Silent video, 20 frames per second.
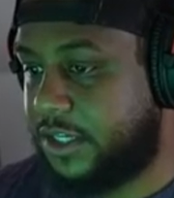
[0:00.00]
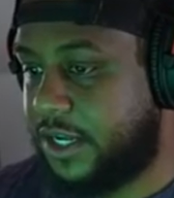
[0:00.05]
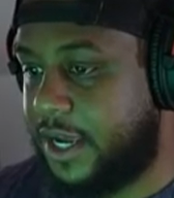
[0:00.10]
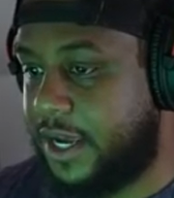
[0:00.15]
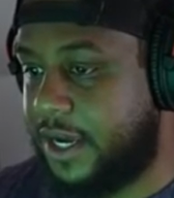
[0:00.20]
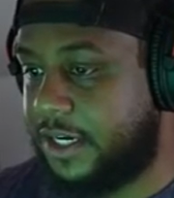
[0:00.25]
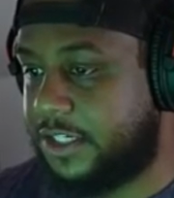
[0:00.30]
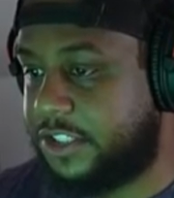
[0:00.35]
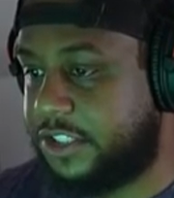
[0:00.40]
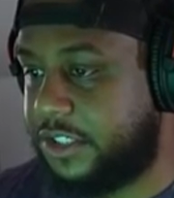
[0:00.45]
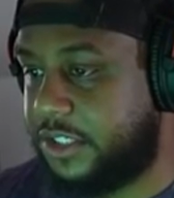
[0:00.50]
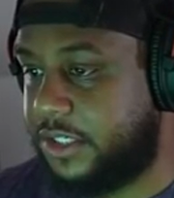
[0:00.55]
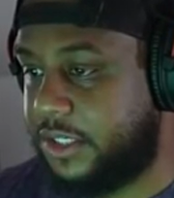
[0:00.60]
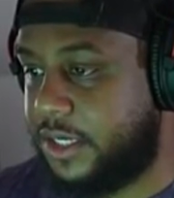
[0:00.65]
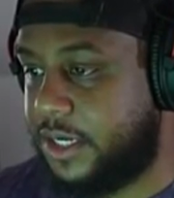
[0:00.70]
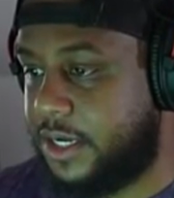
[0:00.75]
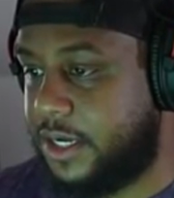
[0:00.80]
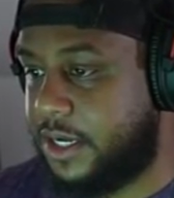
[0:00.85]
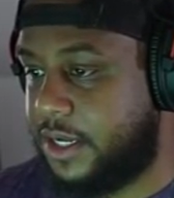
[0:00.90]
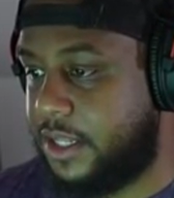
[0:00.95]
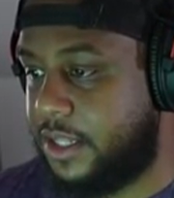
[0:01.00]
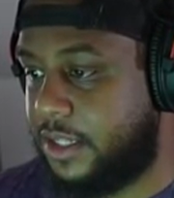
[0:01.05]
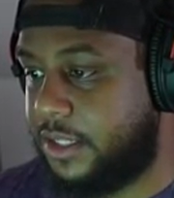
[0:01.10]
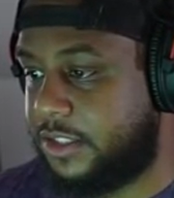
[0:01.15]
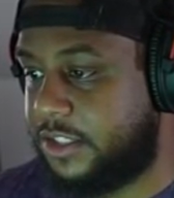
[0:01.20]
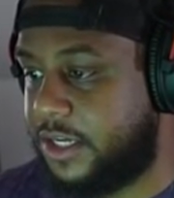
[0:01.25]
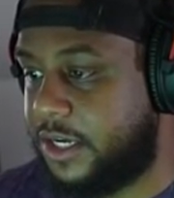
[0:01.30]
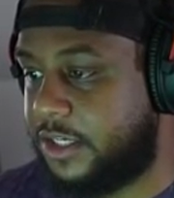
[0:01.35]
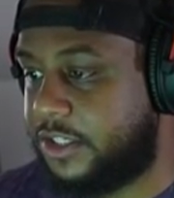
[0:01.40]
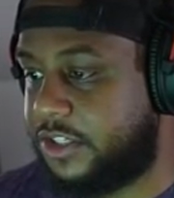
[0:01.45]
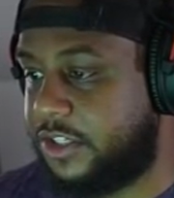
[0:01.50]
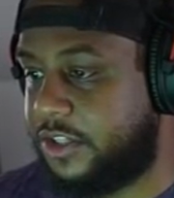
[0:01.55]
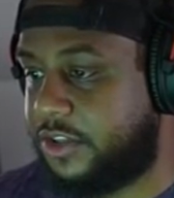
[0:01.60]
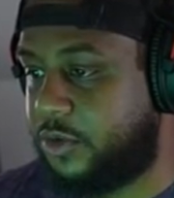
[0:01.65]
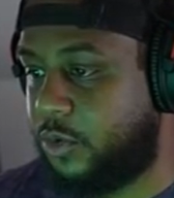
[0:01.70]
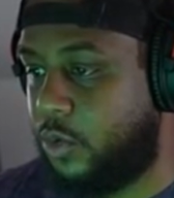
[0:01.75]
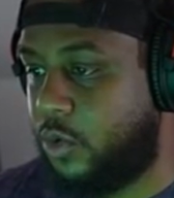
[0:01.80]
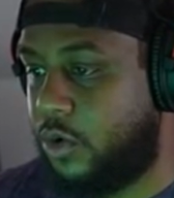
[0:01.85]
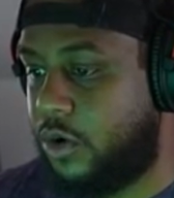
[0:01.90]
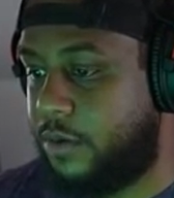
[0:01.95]
actually uh let's actually
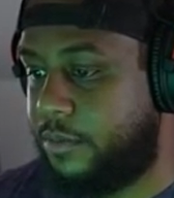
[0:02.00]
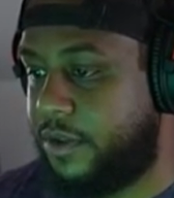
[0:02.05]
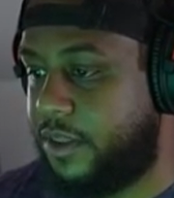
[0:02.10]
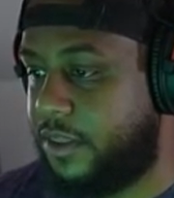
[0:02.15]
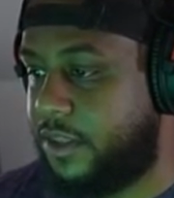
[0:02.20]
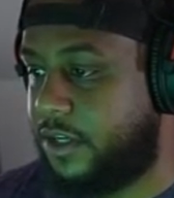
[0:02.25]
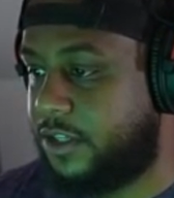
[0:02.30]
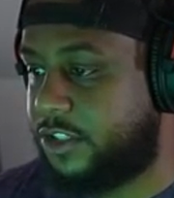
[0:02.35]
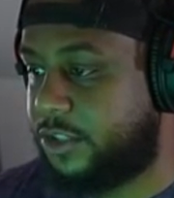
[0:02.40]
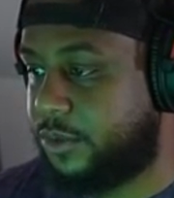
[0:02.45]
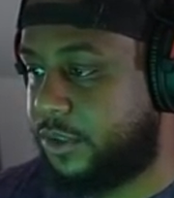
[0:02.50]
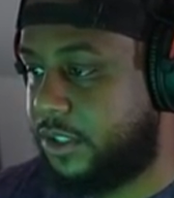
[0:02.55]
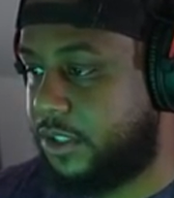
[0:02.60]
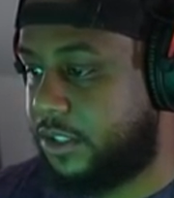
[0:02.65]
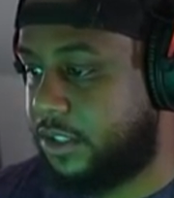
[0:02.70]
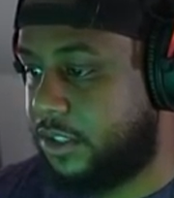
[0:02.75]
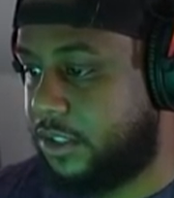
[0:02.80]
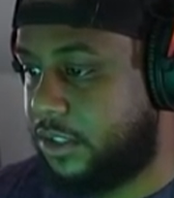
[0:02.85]
throw them in this one.